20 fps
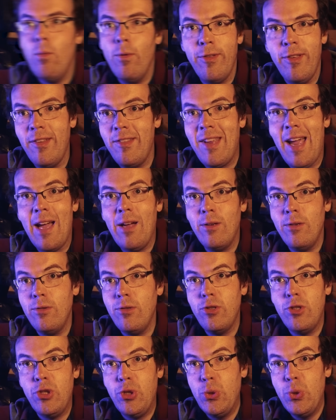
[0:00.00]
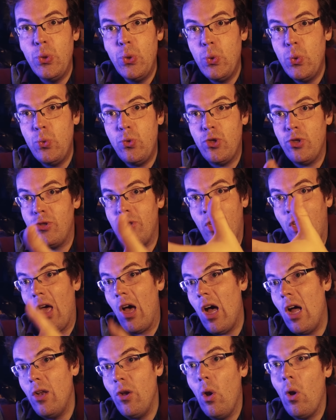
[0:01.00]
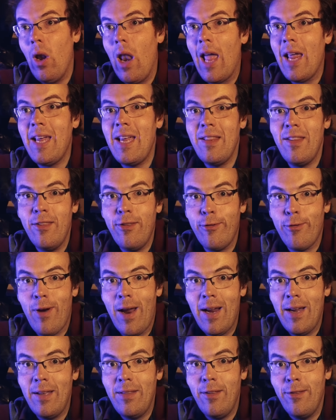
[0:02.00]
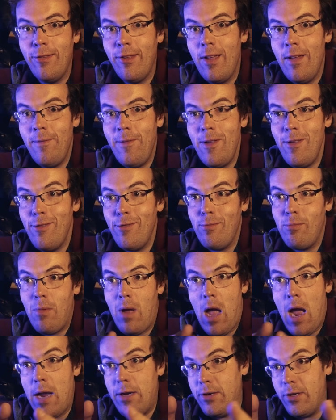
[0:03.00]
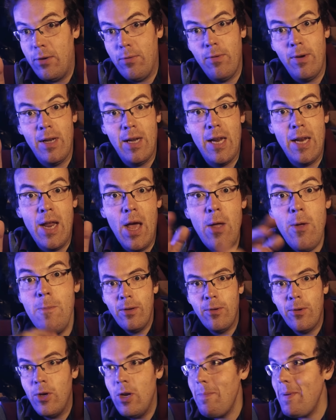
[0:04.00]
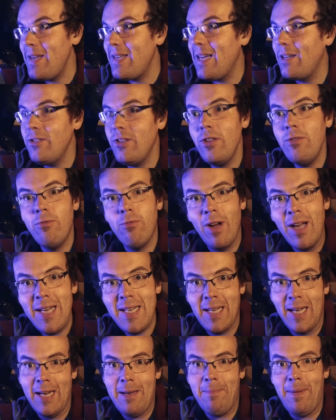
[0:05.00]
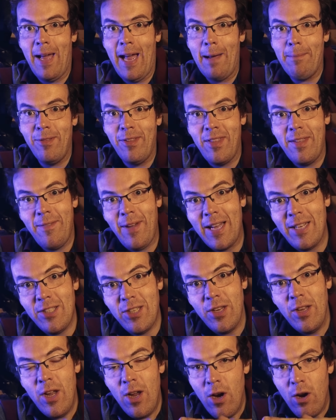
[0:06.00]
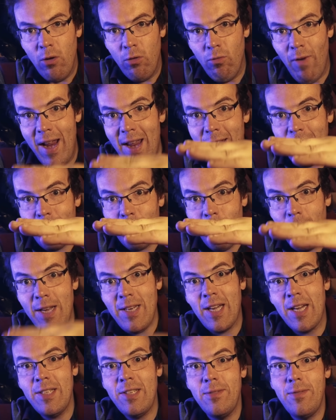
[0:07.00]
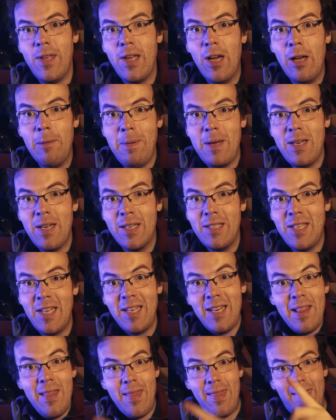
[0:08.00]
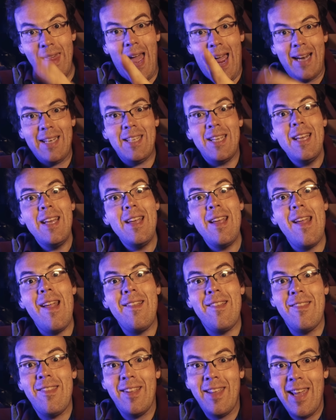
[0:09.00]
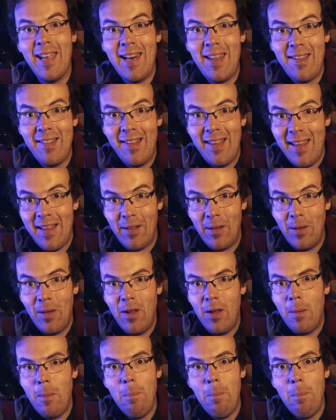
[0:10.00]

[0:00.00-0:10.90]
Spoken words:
Was it down to just the car not liking this track and the surface? I don't really know. Could it be down to the ride height, perhaps, that they've had to raise the ride height of the RB19, and that is its Achilles heel?